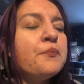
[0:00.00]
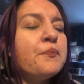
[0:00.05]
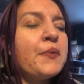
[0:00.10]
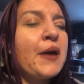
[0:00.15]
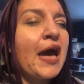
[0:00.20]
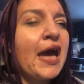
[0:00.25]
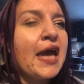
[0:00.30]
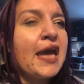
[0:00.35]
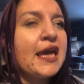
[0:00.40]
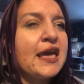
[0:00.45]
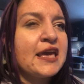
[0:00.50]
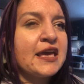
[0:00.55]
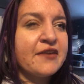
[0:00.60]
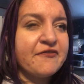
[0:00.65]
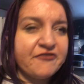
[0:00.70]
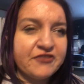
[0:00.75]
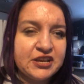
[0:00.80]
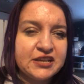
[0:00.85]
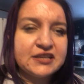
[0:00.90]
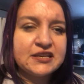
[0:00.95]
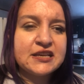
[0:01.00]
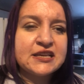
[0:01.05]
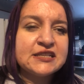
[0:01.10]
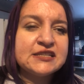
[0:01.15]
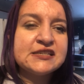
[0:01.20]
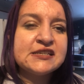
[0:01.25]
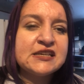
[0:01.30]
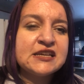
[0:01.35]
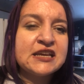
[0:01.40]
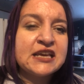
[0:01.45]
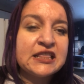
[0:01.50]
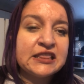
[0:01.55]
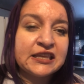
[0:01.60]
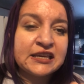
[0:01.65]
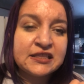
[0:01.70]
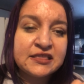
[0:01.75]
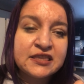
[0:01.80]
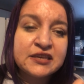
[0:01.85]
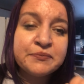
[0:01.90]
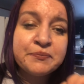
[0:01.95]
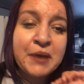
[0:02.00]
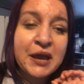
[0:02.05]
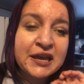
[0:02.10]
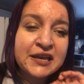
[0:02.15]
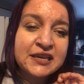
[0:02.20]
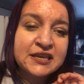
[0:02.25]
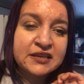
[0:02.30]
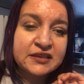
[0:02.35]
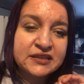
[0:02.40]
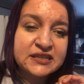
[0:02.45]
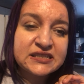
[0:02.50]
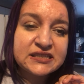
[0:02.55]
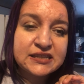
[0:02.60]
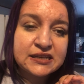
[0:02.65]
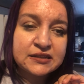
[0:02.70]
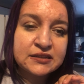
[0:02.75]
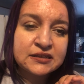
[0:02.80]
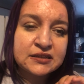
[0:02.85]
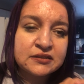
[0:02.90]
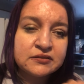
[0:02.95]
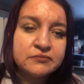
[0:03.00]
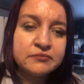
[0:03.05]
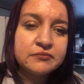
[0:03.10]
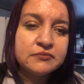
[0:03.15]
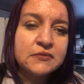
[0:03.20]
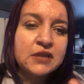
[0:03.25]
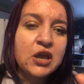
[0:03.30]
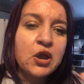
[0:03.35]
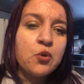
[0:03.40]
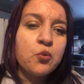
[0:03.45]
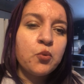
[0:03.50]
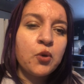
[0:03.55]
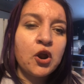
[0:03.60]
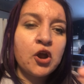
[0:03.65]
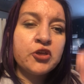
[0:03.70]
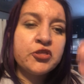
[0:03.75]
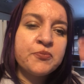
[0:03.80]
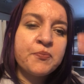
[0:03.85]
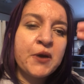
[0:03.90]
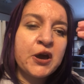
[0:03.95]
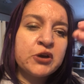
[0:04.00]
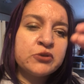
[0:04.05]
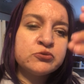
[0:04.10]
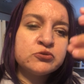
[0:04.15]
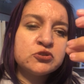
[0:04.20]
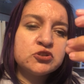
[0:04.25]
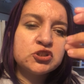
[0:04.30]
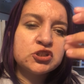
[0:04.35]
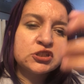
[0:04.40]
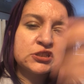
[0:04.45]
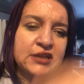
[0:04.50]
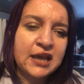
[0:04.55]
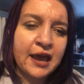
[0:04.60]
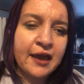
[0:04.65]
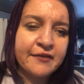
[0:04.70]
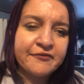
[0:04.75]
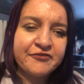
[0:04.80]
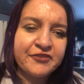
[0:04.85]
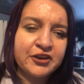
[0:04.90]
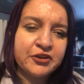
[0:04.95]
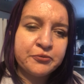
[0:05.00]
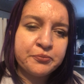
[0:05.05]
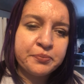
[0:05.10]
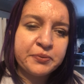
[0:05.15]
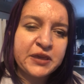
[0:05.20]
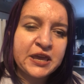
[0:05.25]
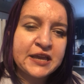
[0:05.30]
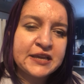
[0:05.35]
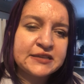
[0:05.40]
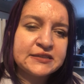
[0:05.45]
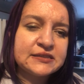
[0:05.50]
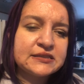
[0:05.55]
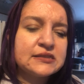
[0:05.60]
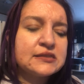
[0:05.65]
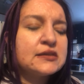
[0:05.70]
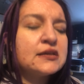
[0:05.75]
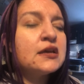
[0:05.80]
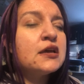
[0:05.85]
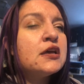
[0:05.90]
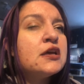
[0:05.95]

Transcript: But he lengthened my Achilles tendon where all the bones just kind of fell in place.